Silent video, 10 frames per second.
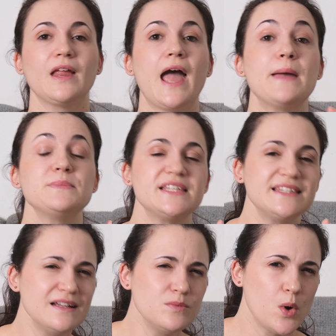I'm
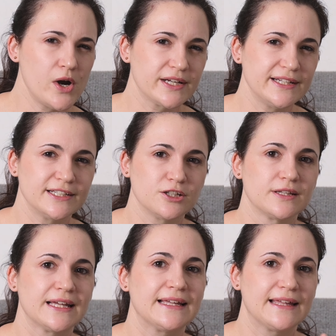still working
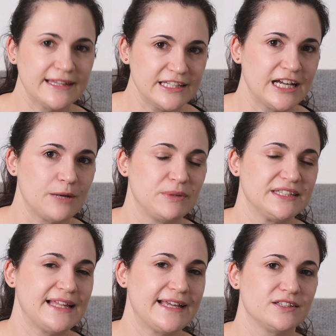on the getting up
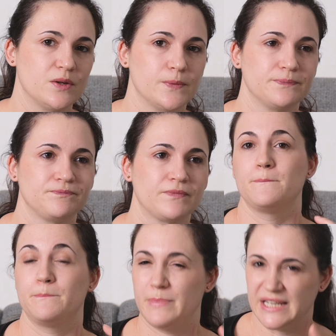at night though.
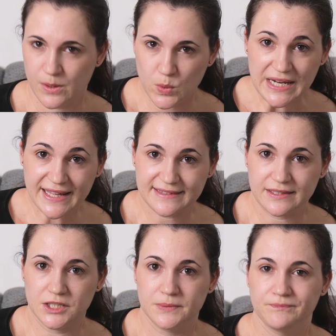But I will get
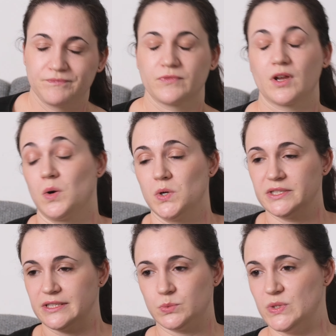there, or
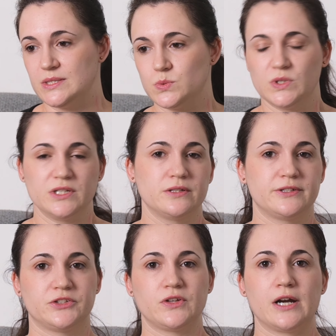the twins will
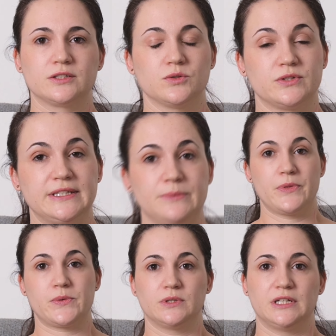start to sleep
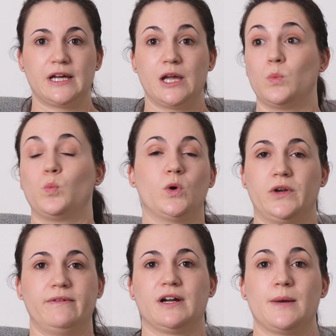through the night,
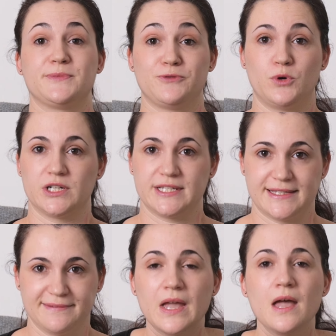whatever comes first.
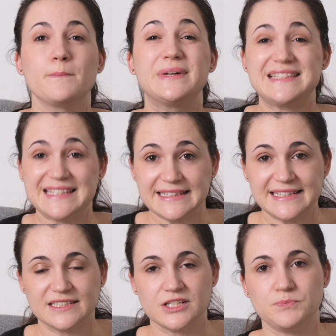But
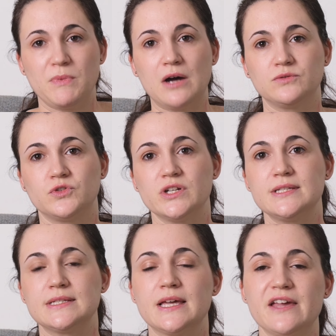setting these
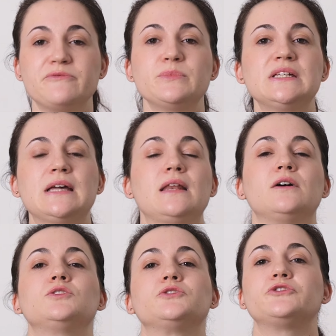boundaries gave me a
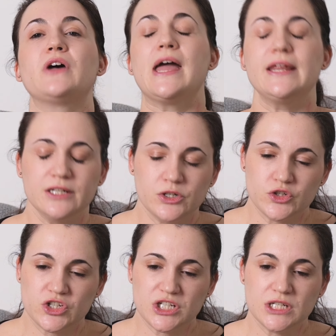lot of
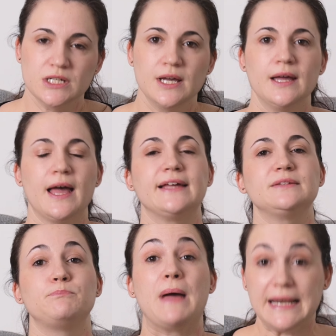energy
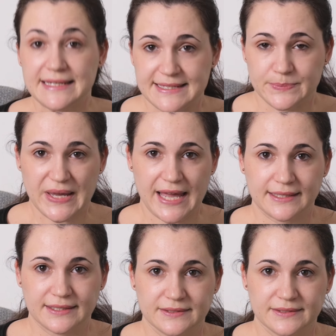and balance back.